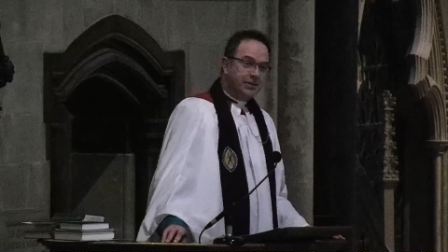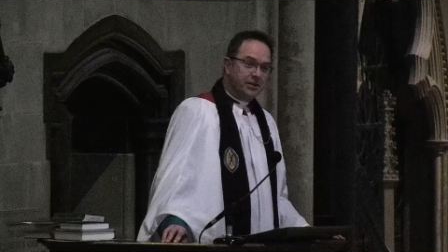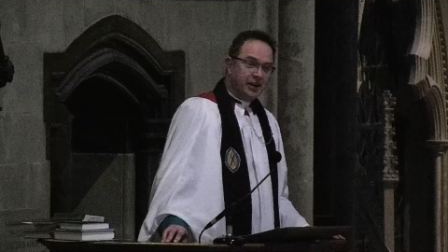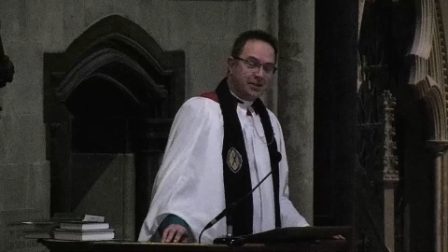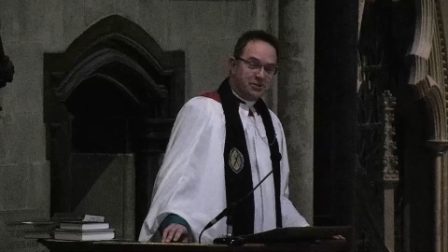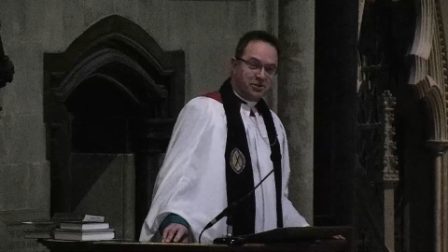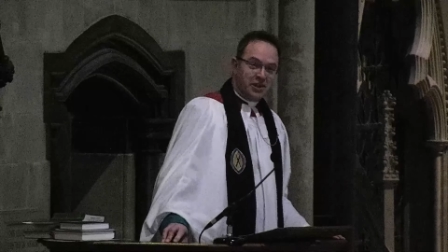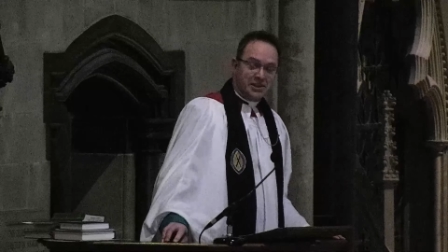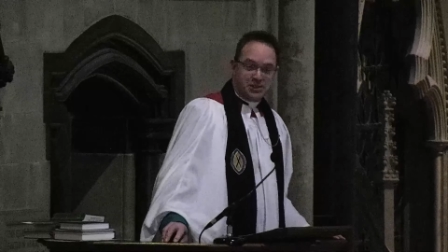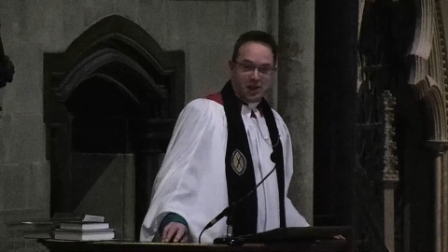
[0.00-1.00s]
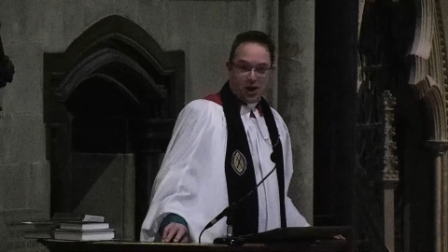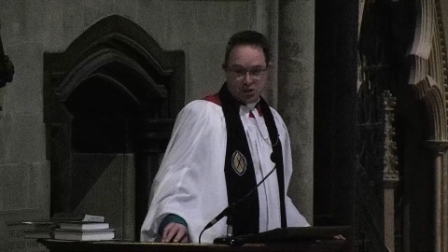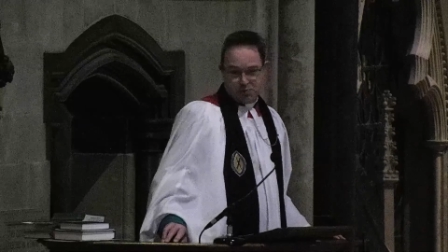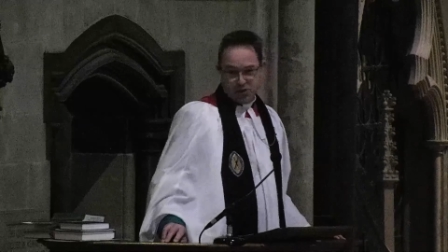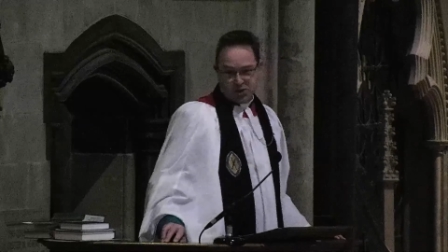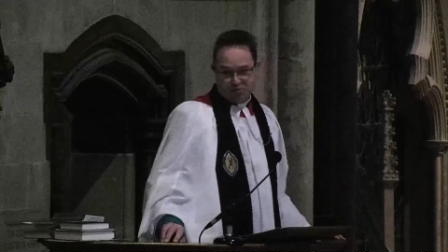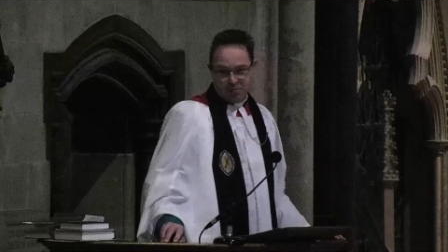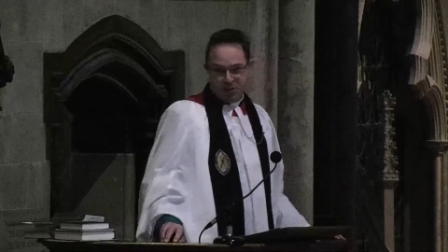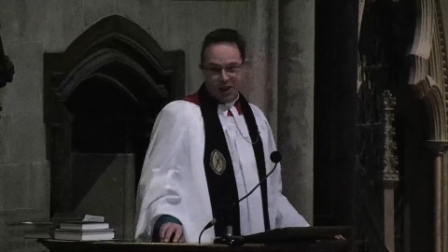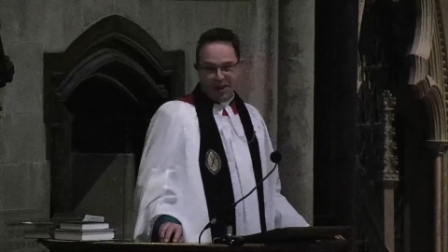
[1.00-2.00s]
And to this the Archbishop
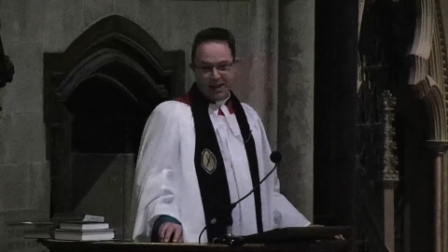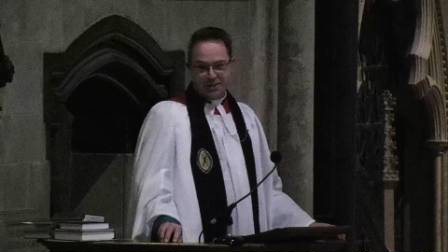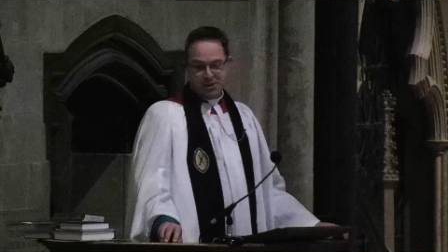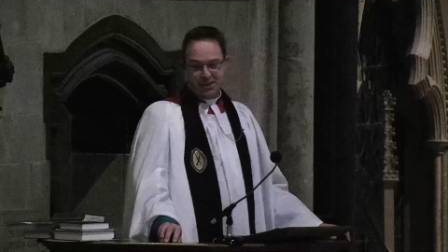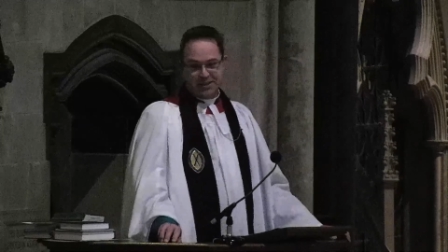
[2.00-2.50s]
replied,